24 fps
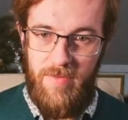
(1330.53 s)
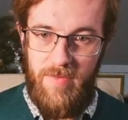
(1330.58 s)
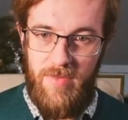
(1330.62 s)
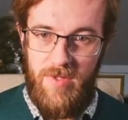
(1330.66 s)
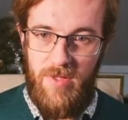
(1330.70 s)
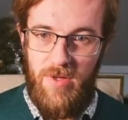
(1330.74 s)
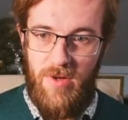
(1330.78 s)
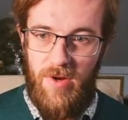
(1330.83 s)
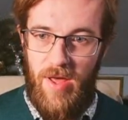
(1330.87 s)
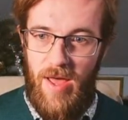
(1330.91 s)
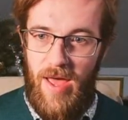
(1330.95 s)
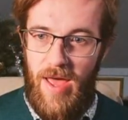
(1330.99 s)

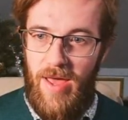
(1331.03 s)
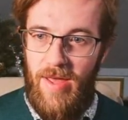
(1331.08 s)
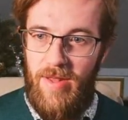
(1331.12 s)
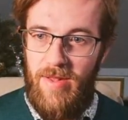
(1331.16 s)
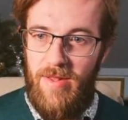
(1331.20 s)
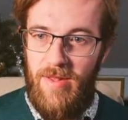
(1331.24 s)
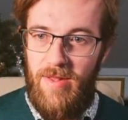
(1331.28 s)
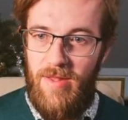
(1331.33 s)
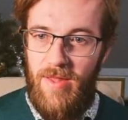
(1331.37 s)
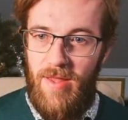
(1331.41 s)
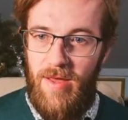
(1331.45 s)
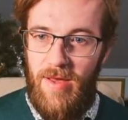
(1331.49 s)
sort of
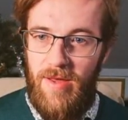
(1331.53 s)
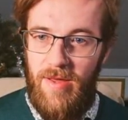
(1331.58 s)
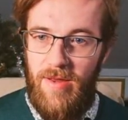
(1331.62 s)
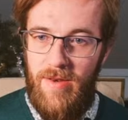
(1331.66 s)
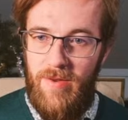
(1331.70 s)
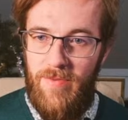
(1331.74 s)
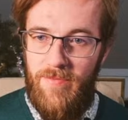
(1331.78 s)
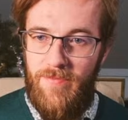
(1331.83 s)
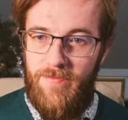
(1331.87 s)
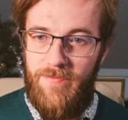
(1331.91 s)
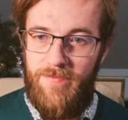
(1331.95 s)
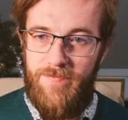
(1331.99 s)
end
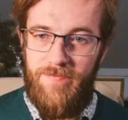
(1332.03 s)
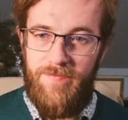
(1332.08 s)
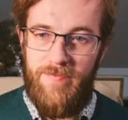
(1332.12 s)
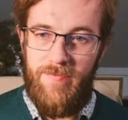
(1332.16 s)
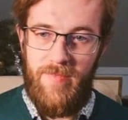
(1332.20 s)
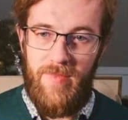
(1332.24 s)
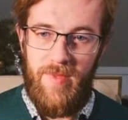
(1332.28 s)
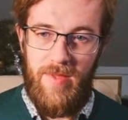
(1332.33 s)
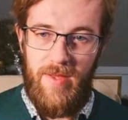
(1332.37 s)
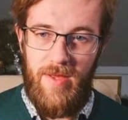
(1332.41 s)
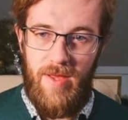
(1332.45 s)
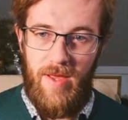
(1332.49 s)
line.
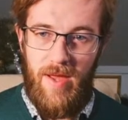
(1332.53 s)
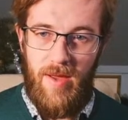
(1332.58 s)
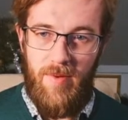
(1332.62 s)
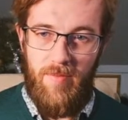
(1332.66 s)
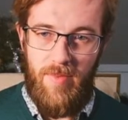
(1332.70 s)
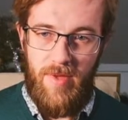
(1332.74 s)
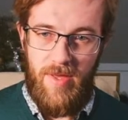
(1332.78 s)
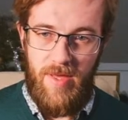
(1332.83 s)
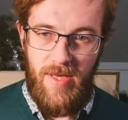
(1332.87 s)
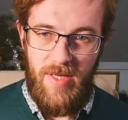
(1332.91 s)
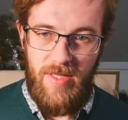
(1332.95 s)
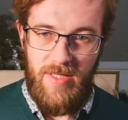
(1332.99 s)

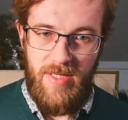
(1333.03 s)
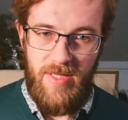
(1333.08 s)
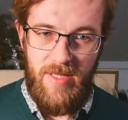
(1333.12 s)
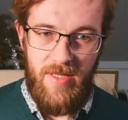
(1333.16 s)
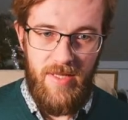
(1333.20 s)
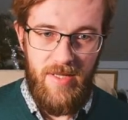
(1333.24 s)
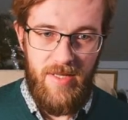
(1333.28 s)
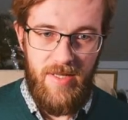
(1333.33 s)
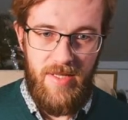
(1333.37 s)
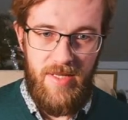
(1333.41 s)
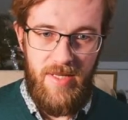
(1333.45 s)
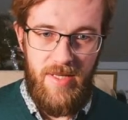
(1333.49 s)
I'm guessing
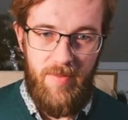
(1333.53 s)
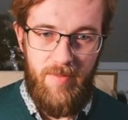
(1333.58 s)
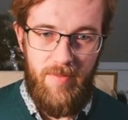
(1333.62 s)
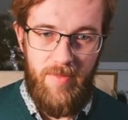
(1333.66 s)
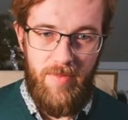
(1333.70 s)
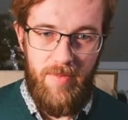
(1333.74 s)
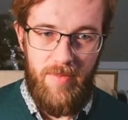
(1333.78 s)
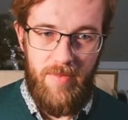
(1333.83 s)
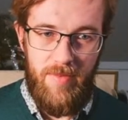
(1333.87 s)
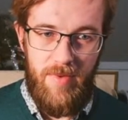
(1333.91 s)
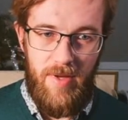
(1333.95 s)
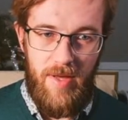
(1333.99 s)
that keep
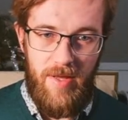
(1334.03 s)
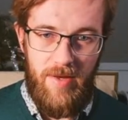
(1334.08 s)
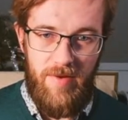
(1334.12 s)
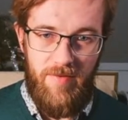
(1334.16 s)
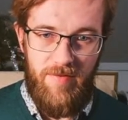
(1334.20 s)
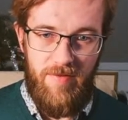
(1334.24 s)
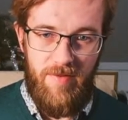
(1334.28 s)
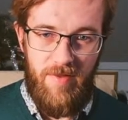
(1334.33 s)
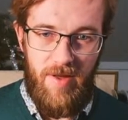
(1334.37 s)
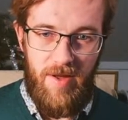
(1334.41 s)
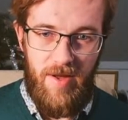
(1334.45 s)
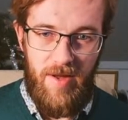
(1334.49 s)
end
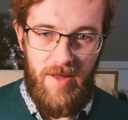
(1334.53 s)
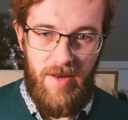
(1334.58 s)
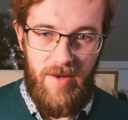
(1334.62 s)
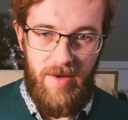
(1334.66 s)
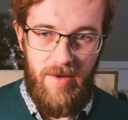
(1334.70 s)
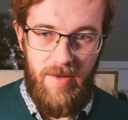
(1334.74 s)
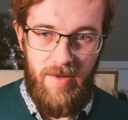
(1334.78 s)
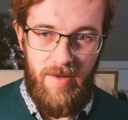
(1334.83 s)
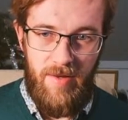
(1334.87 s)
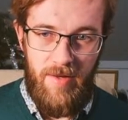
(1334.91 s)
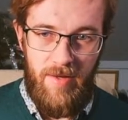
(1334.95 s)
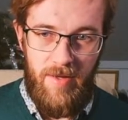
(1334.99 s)
of
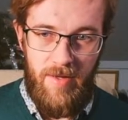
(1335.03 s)
line